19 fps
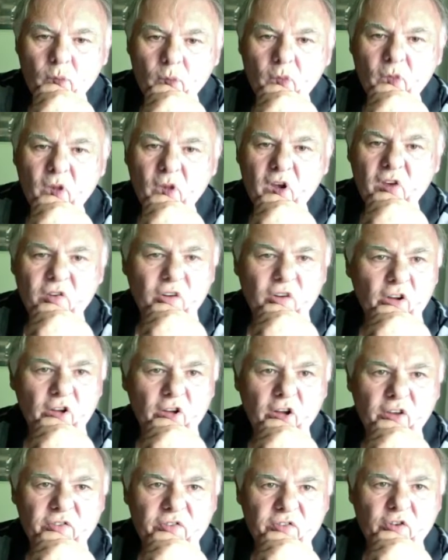He's got
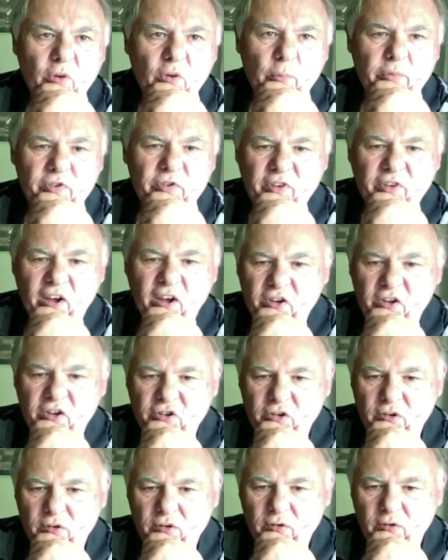lots of
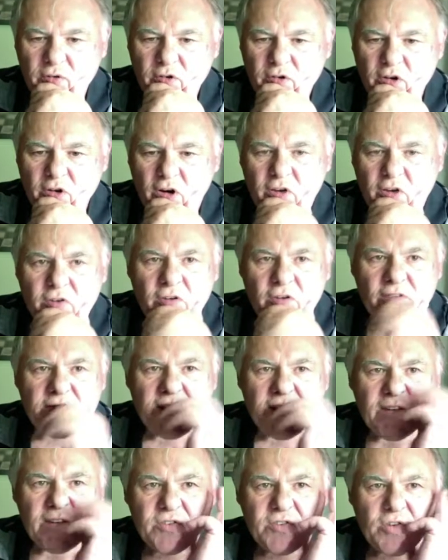compensation. God, he's got
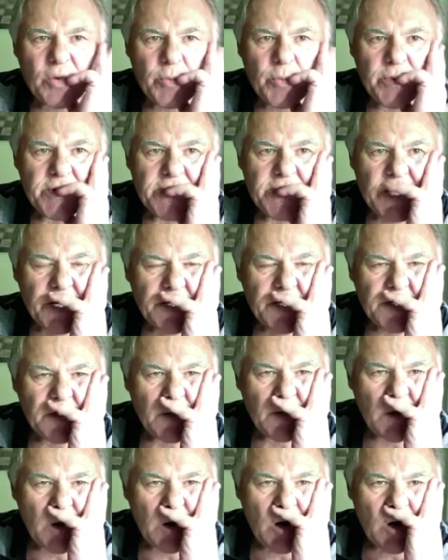tons of compensation.
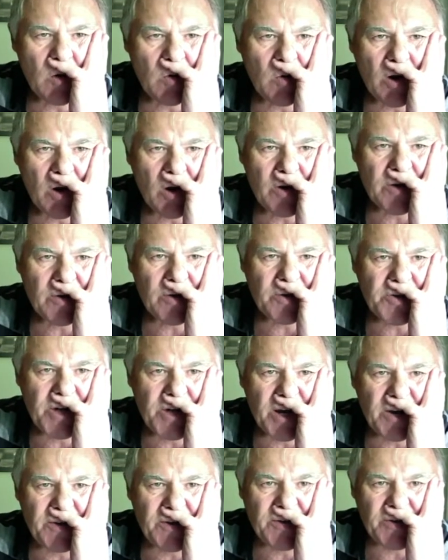Rock
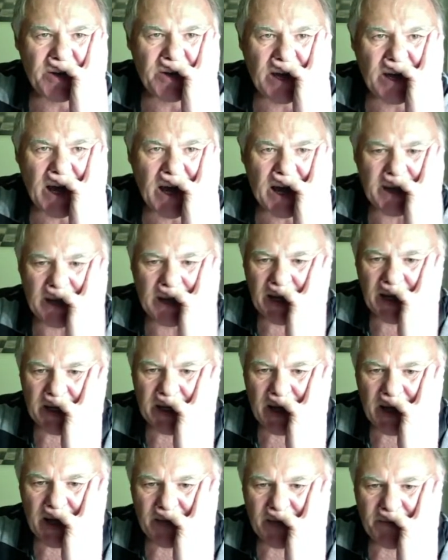JC 888
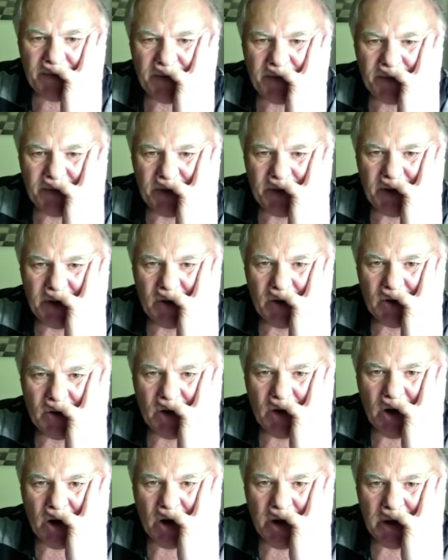
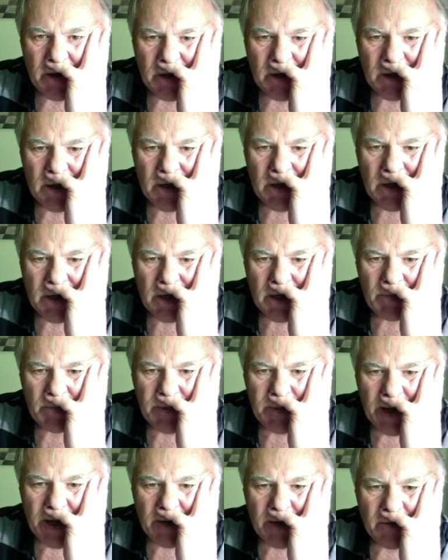1509. He's
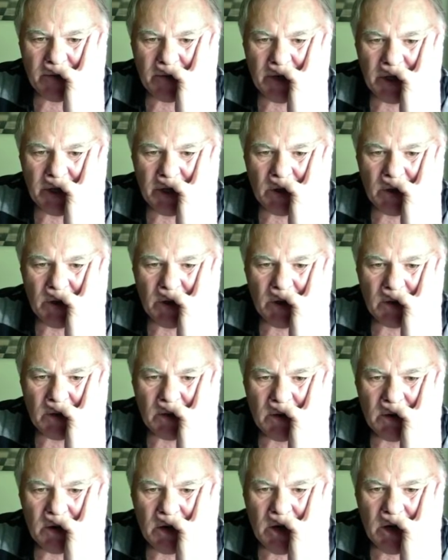playing really well.
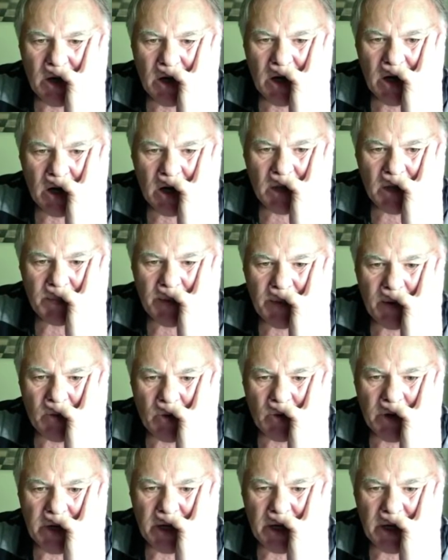I've got to play
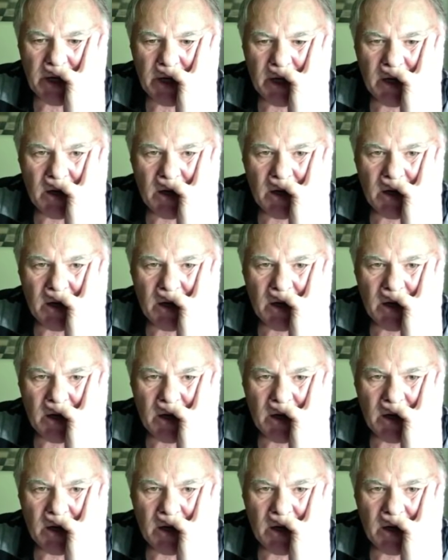rook here.